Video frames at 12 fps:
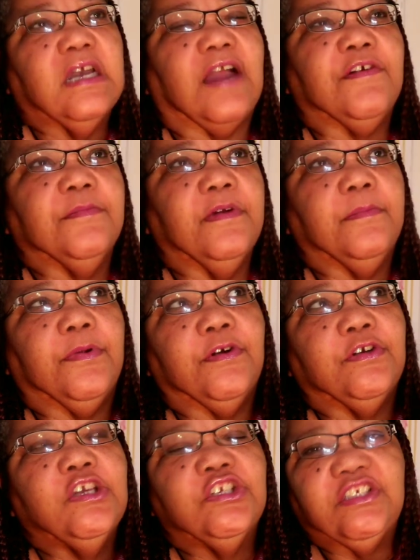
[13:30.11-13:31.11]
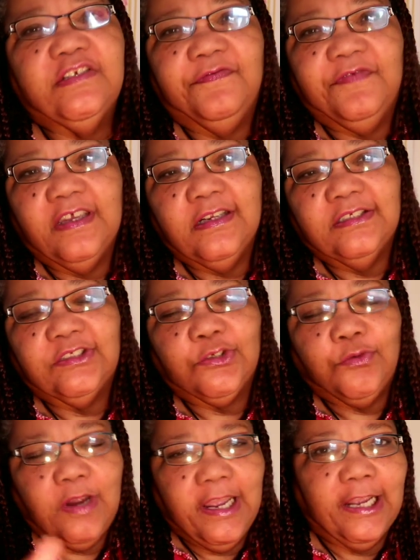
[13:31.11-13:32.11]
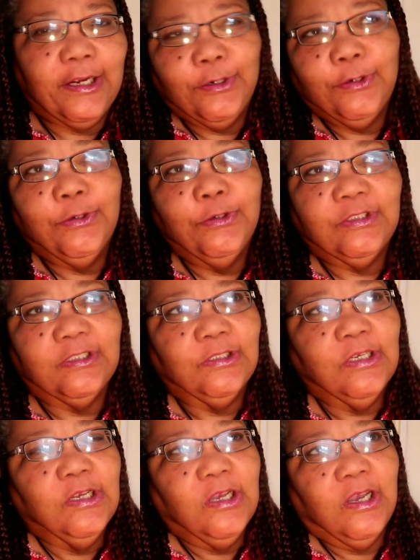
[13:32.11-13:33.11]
I remember she fed us crackers and